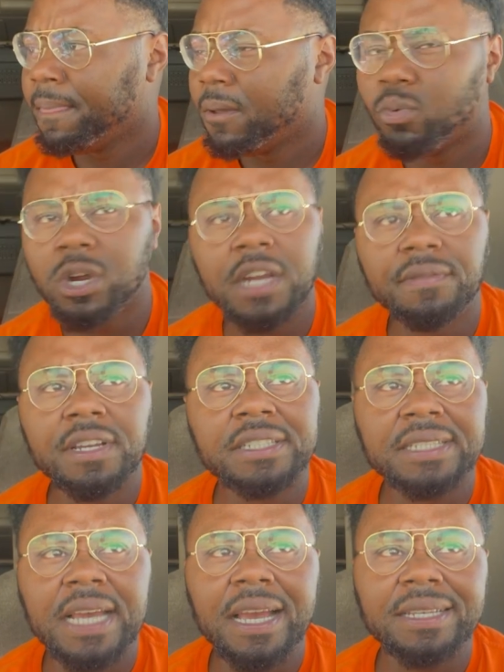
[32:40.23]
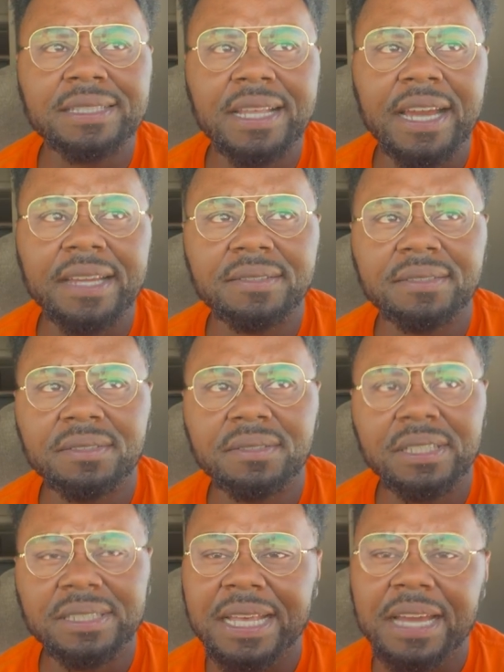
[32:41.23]
Wherever it's at, it's
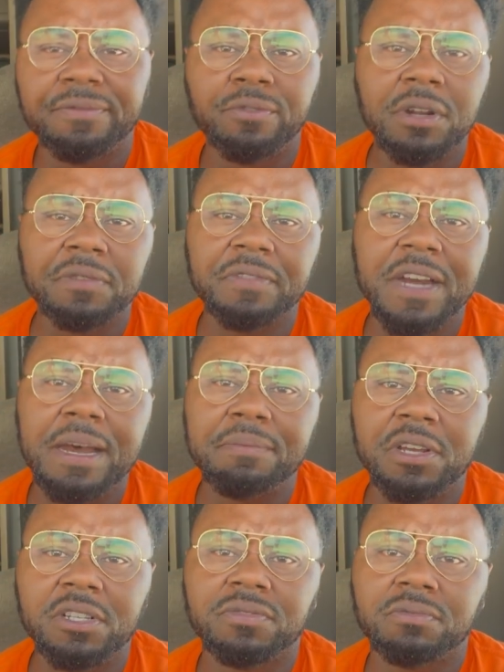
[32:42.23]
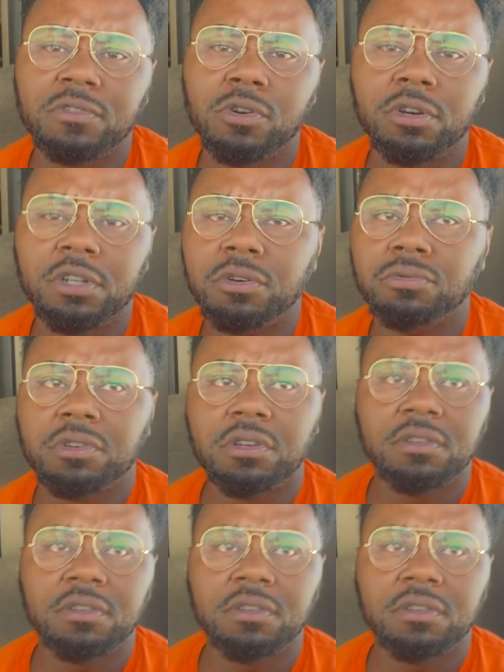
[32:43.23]
like 45 minutes from Roanoke.